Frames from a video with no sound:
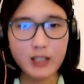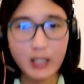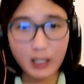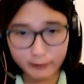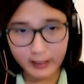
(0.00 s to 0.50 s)

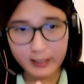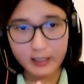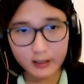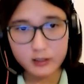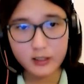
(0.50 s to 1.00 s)
If I
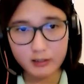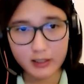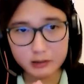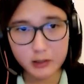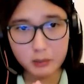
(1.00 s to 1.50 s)
caught
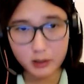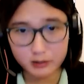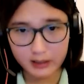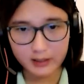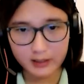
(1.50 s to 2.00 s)
Narendra
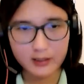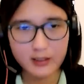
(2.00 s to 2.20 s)
Modi,